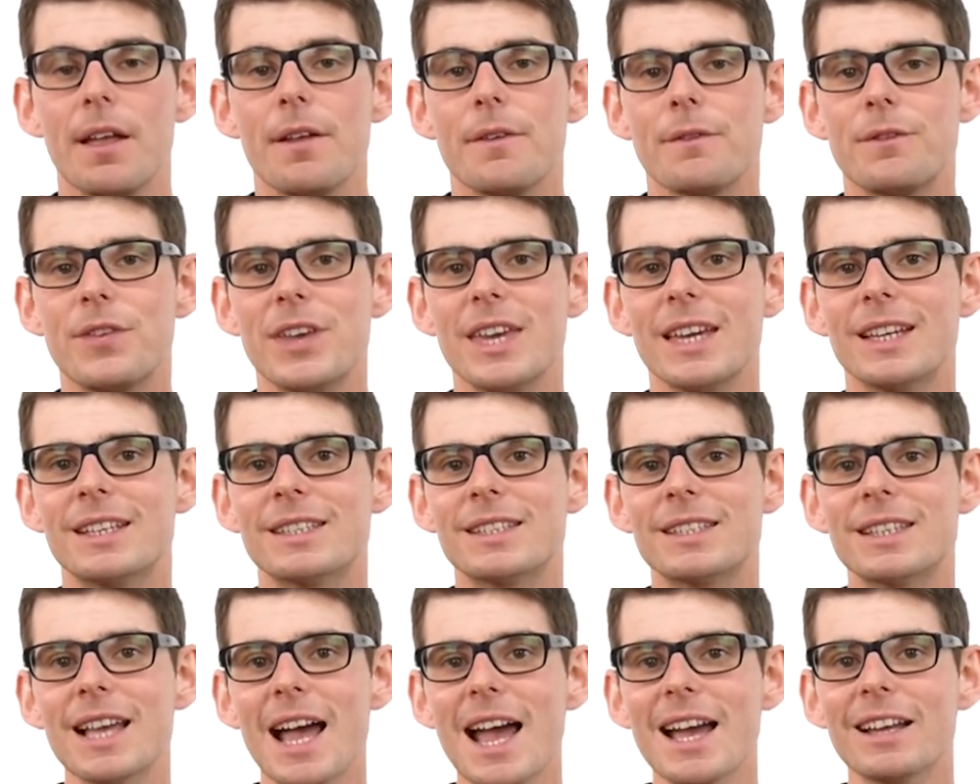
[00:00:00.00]
The
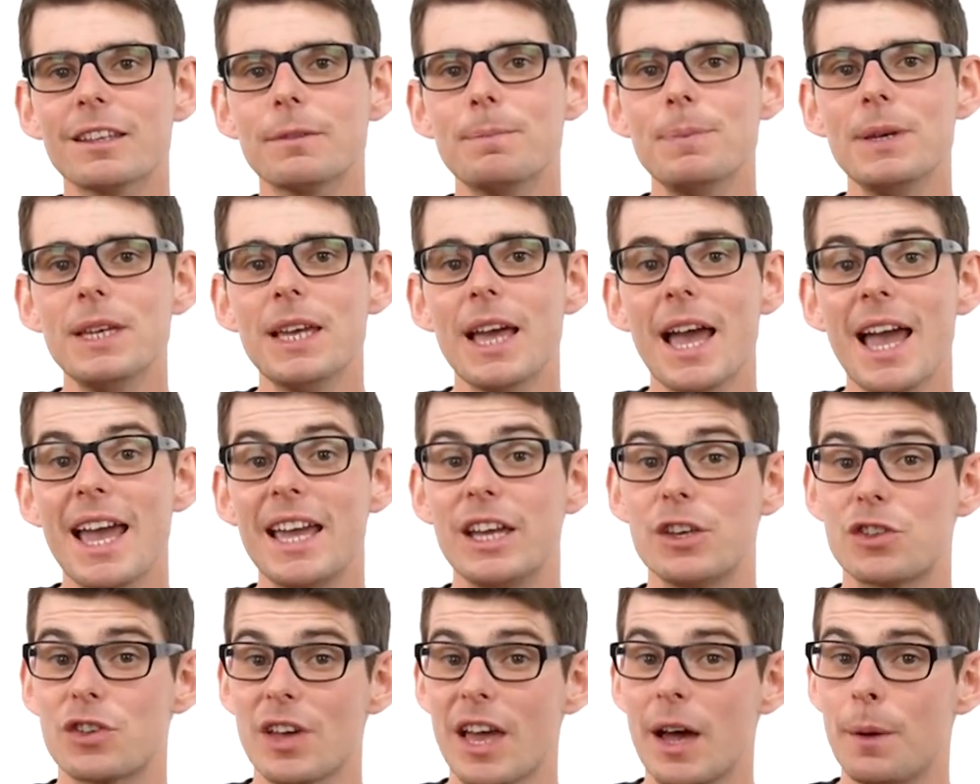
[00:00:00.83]
exact
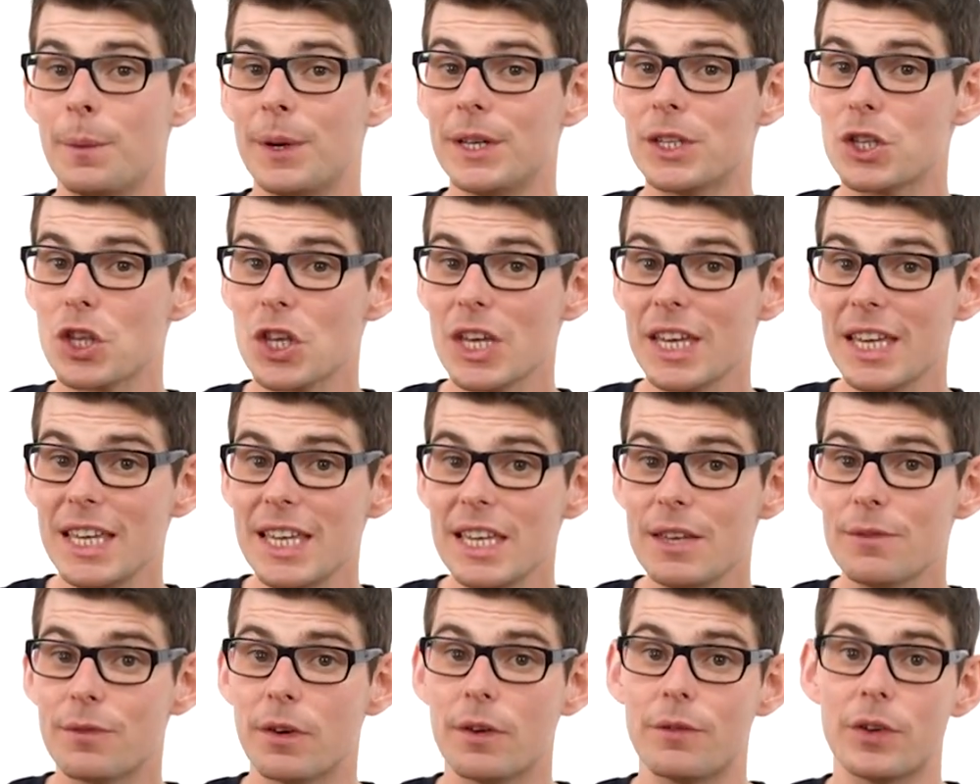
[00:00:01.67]
pH at which
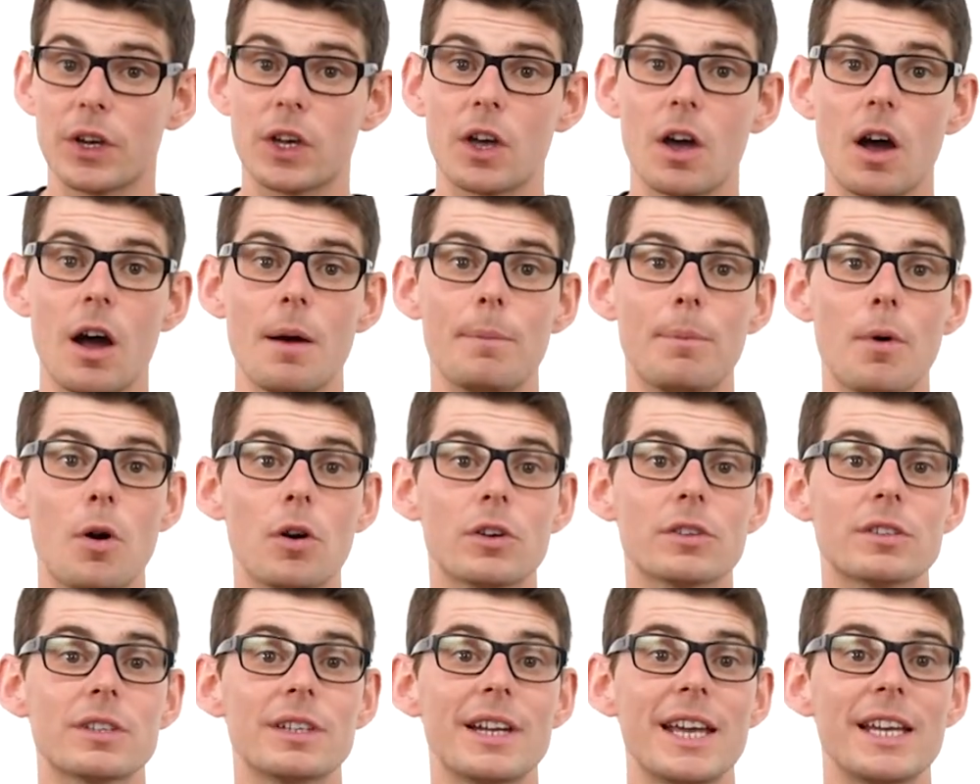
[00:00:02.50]
either the
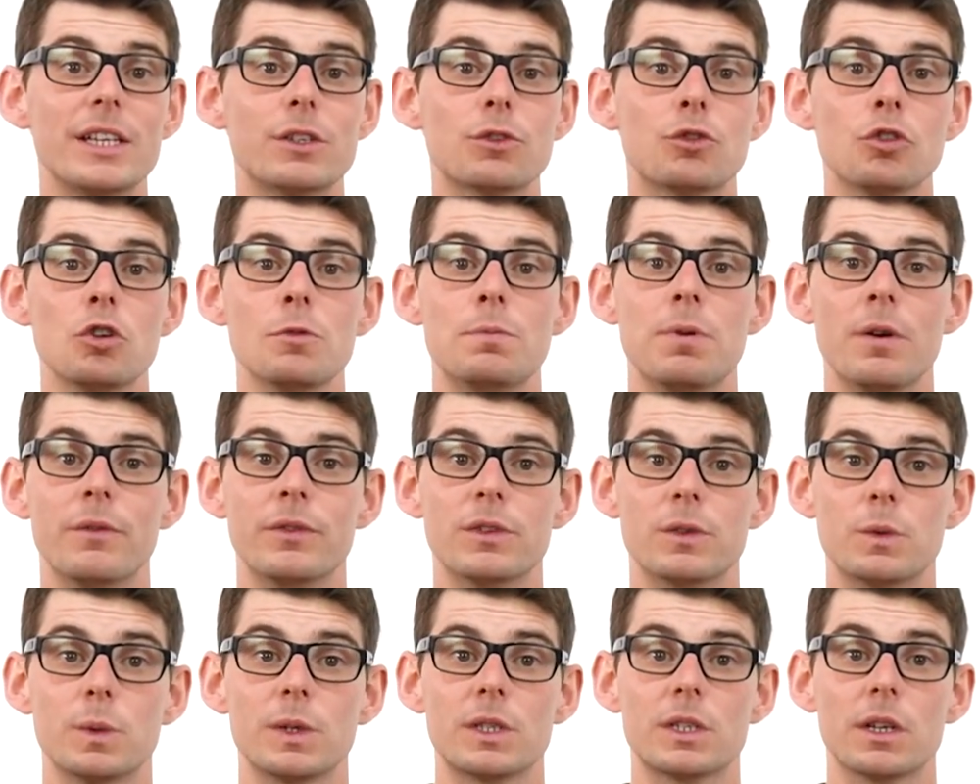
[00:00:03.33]
carboxylate group of a
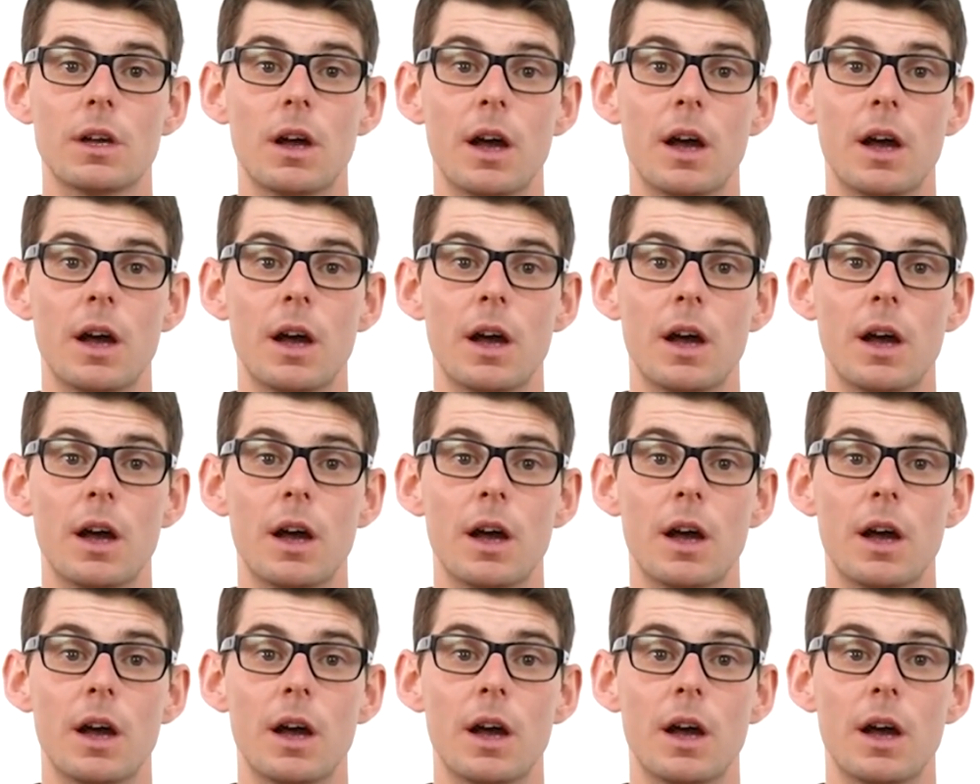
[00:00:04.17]
zwitter